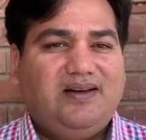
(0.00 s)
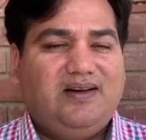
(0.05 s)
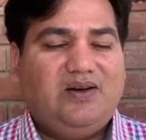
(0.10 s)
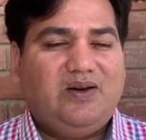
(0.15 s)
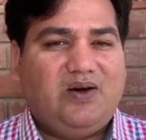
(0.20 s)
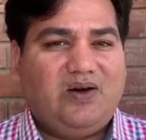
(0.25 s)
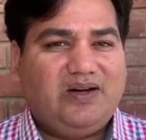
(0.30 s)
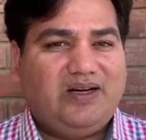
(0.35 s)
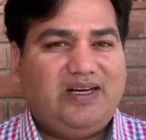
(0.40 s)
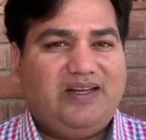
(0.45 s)

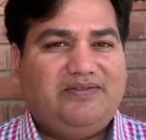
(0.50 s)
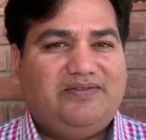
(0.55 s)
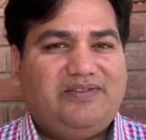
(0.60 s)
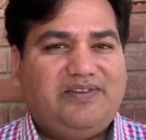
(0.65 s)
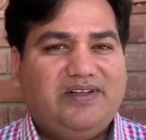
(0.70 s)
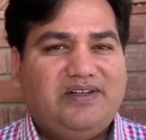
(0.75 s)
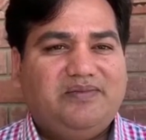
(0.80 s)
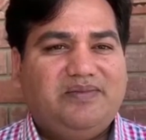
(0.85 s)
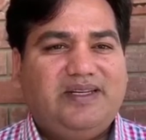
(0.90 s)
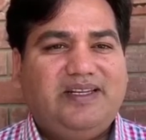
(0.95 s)
Long live
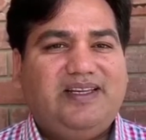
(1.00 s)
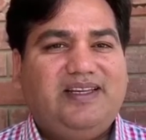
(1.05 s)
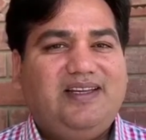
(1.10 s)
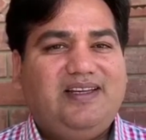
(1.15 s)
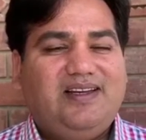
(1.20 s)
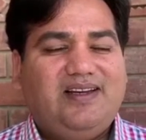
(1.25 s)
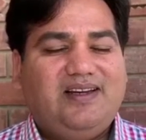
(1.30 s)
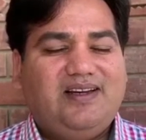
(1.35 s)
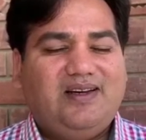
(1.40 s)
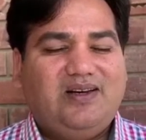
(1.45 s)

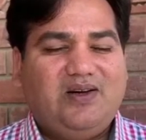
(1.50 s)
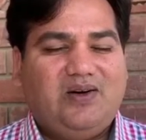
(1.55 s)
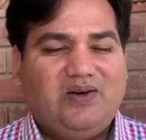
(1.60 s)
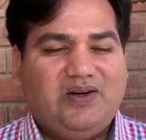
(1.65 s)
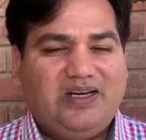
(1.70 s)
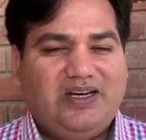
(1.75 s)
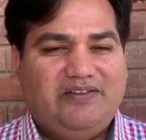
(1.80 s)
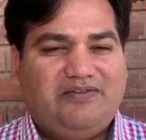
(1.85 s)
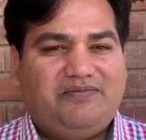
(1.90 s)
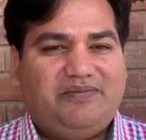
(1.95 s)
Germany, long live